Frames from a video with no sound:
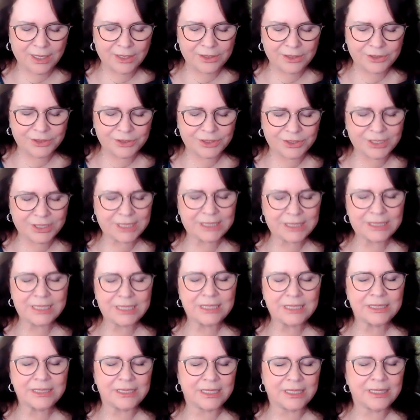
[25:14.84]
She
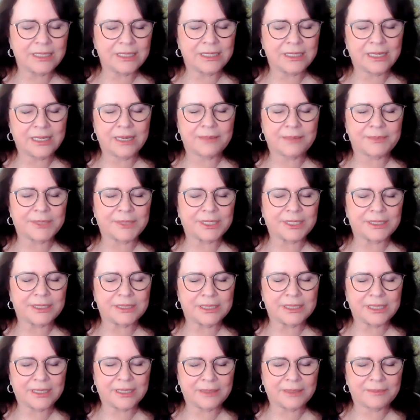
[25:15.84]
sees nothing happening
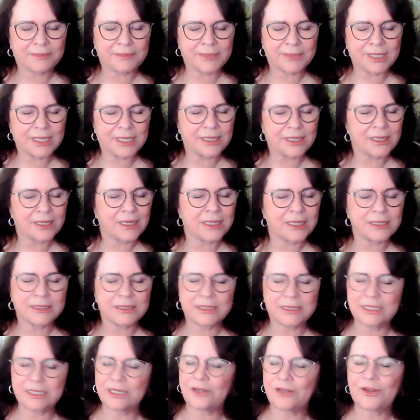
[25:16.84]
to him, and I
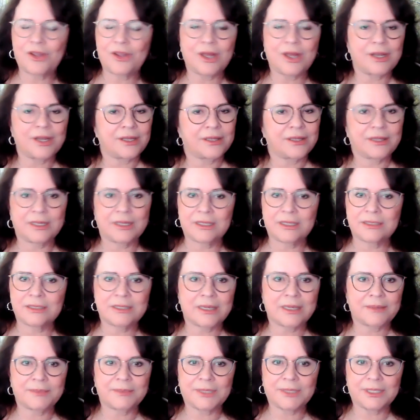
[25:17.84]
see a lot of things
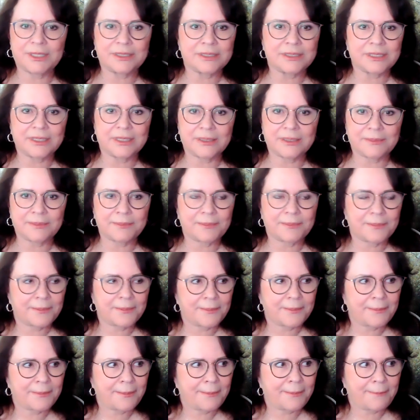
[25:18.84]
happening to him.
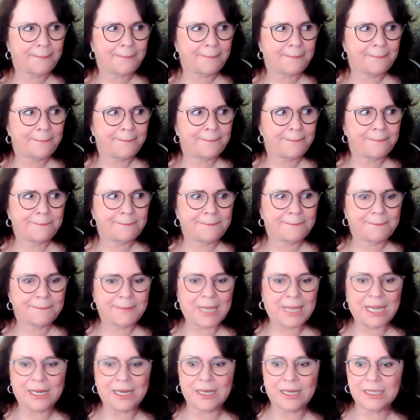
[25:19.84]

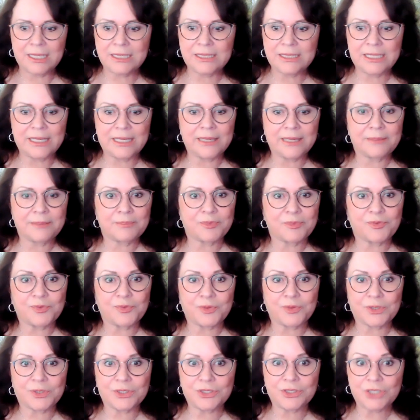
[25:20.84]
And I see him
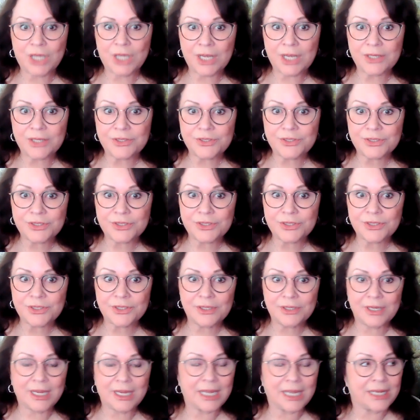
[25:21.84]
before a judge,
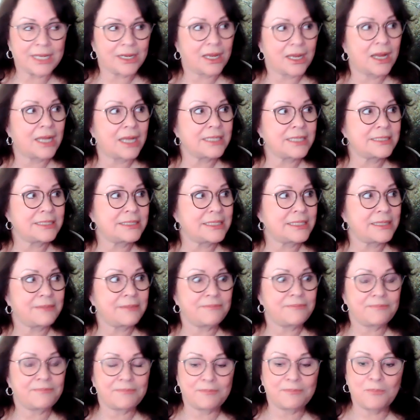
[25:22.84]
and I
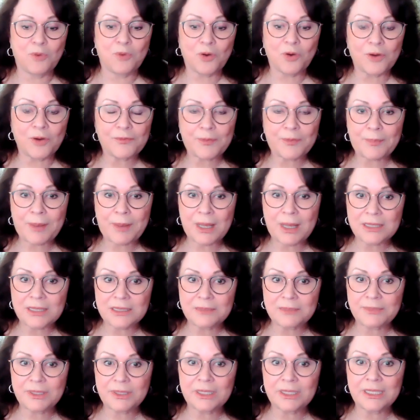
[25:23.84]
see more of a
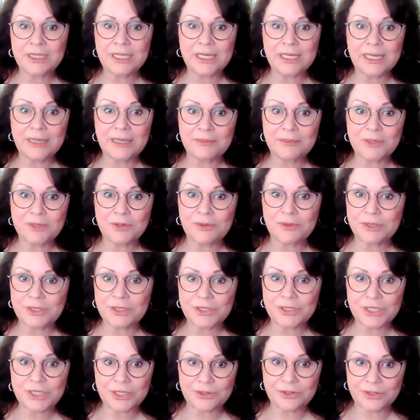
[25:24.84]
possibility of him going
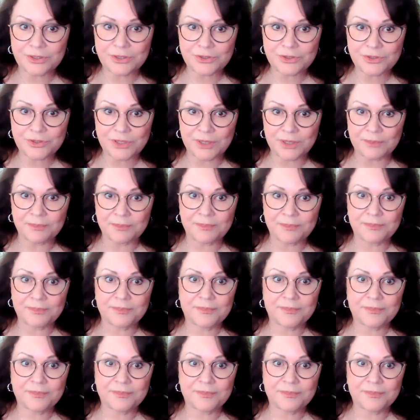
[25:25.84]
to jail than Trump.